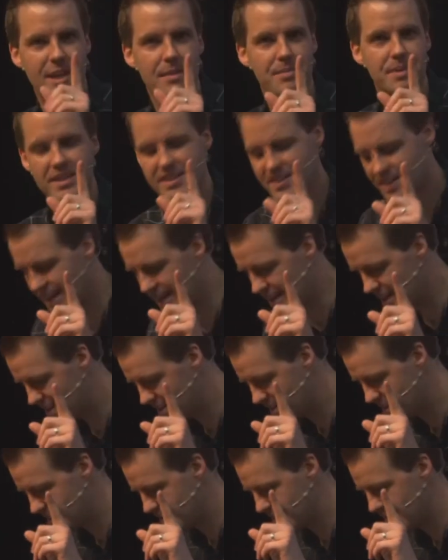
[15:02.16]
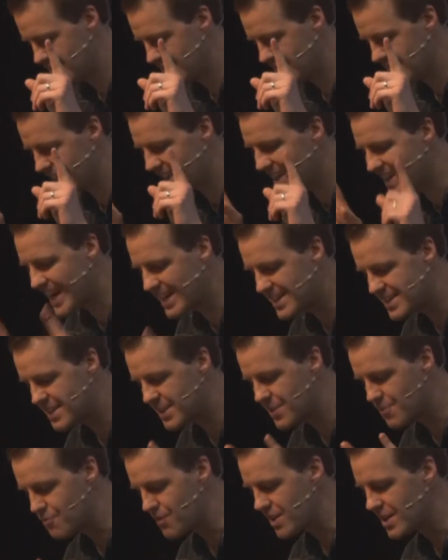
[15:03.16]
up here today.
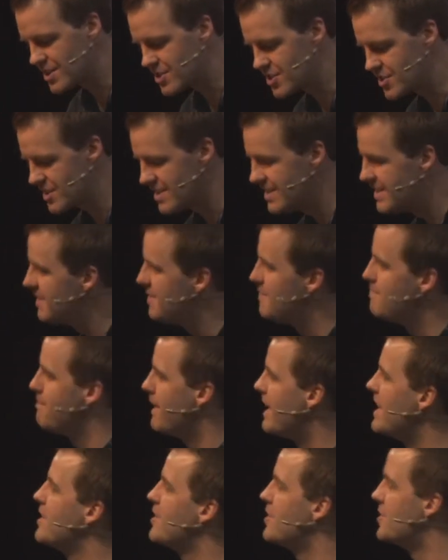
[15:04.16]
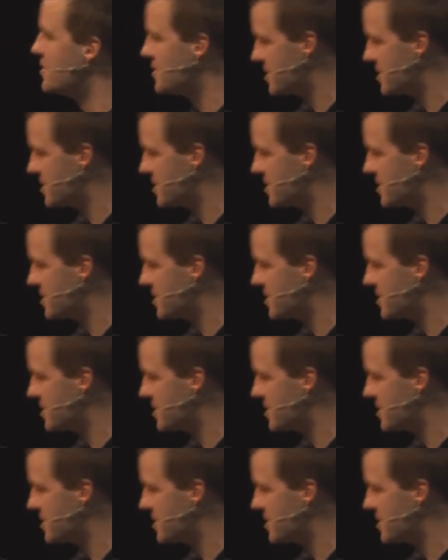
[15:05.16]
Getting rich didn't make you